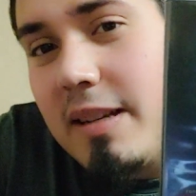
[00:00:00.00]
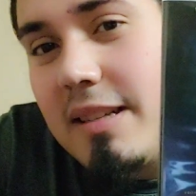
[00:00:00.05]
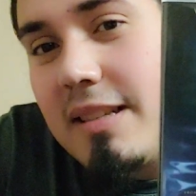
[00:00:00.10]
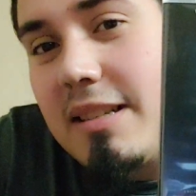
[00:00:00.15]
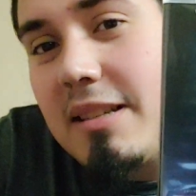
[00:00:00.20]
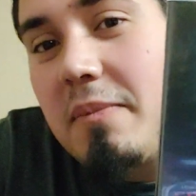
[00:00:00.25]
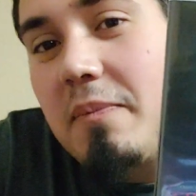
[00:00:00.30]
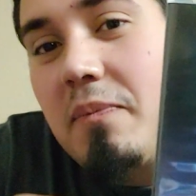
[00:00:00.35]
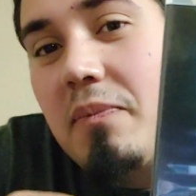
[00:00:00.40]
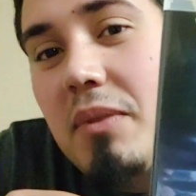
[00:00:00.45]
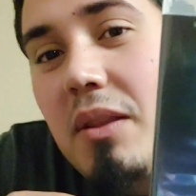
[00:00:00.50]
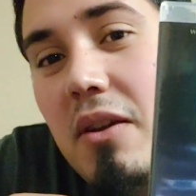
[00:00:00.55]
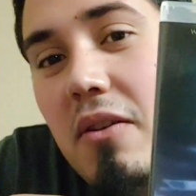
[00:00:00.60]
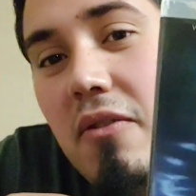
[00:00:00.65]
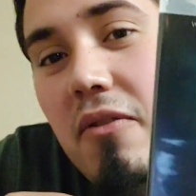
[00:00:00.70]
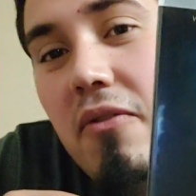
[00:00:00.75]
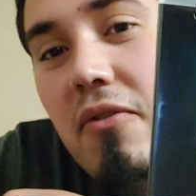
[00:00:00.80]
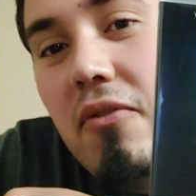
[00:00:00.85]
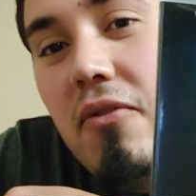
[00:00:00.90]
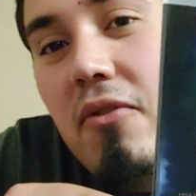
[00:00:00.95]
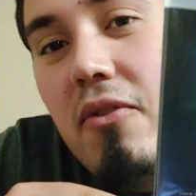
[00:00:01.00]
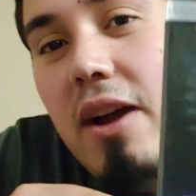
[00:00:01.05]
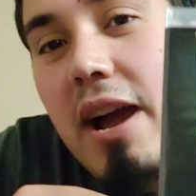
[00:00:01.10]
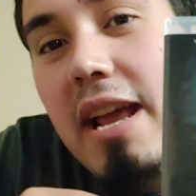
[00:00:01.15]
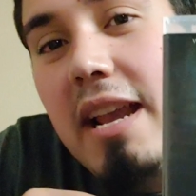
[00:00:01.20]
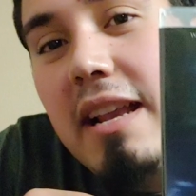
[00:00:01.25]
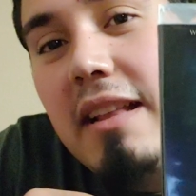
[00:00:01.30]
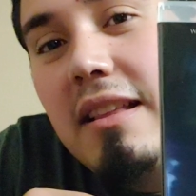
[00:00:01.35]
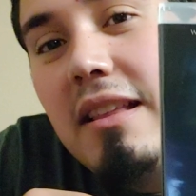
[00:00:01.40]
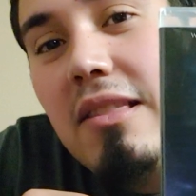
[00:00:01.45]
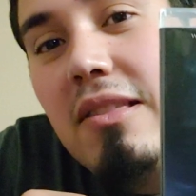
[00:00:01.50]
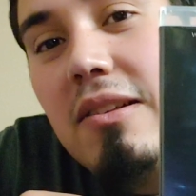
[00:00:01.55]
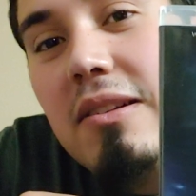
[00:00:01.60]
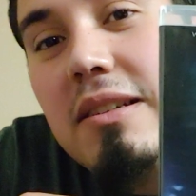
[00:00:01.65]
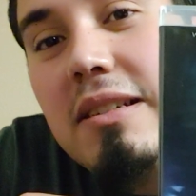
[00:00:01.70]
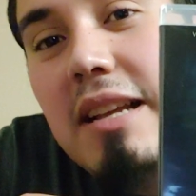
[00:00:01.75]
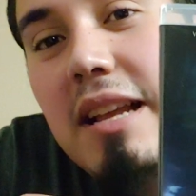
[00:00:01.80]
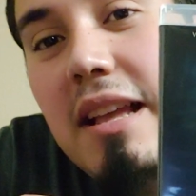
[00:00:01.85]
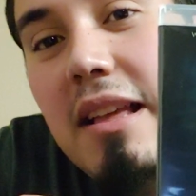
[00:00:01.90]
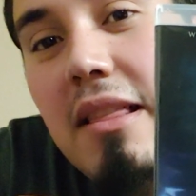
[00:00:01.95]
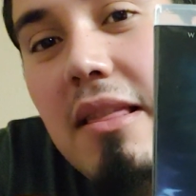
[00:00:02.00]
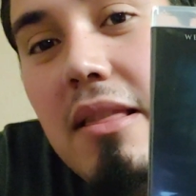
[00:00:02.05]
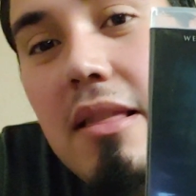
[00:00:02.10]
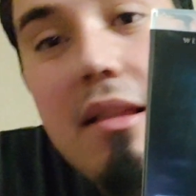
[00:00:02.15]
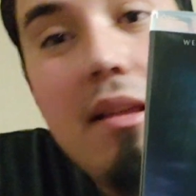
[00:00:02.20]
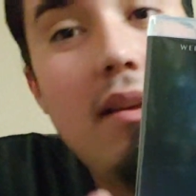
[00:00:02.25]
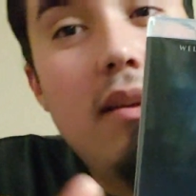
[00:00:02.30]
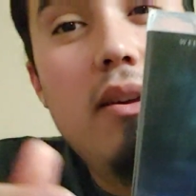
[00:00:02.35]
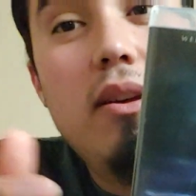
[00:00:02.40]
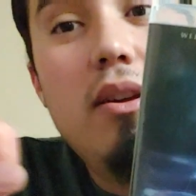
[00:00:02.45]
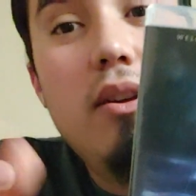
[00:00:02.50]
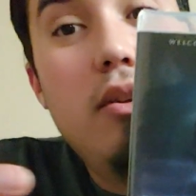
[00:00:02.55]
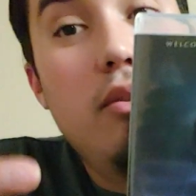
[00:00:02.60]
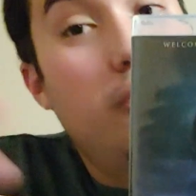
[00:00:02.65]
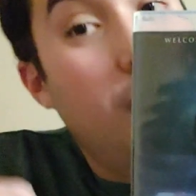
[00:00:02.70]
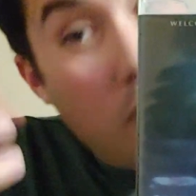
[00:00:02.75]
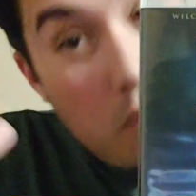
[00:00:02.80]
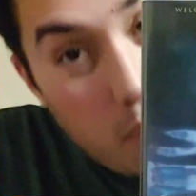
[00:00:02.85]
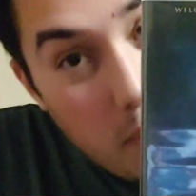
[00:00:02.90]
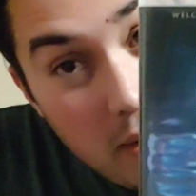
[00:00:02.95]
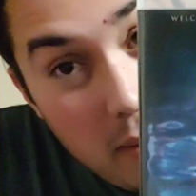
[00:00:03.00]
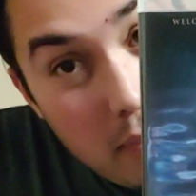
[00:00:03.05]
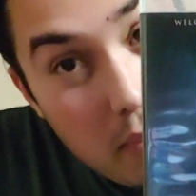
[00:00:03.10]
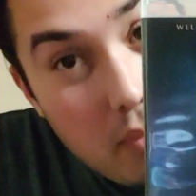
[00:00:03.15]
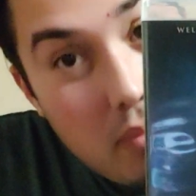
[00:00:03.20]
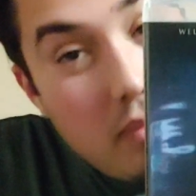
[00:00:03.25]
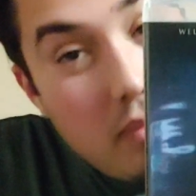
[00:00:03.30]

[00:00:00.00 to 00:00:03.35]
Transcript: Friday the 13th, the reboot. It's not a